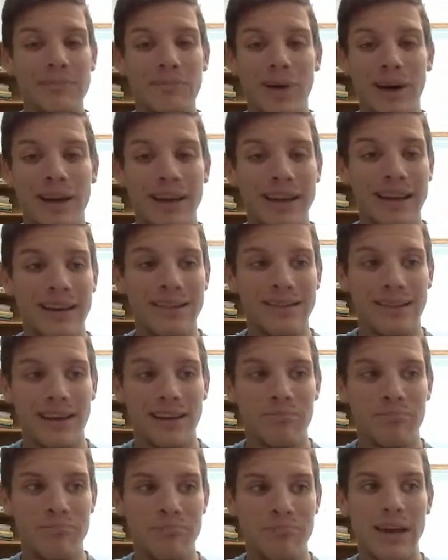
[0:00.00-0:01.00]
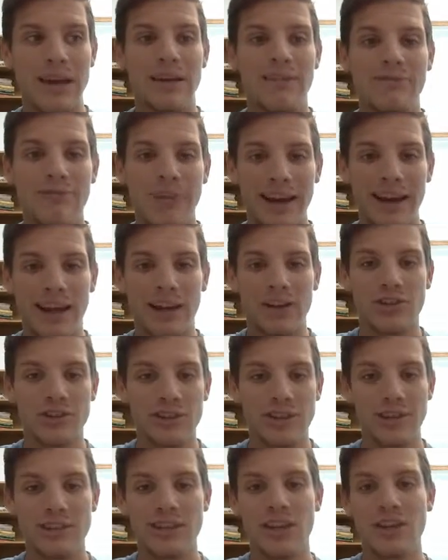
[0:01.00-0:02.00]
but it is a big financial
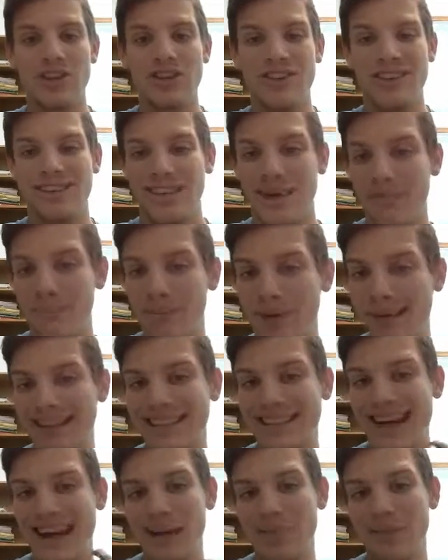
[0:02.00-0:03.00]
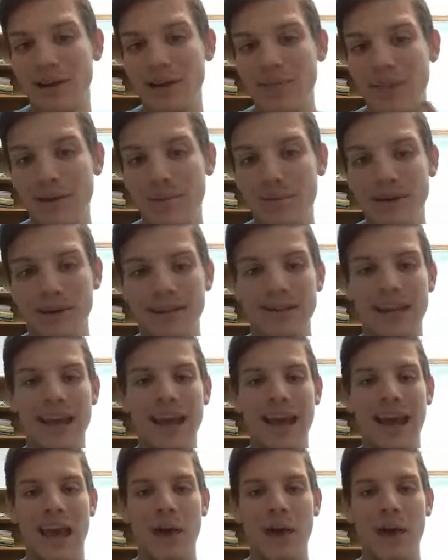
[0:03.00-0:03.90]
decision, is a big time commitment,